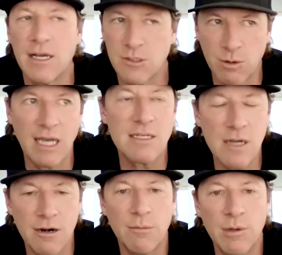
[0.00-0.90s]
And as we get to
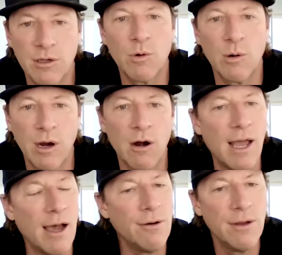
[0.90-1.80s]
100 million where we are
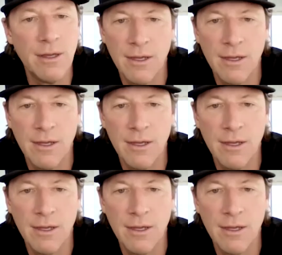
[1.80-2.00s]
now,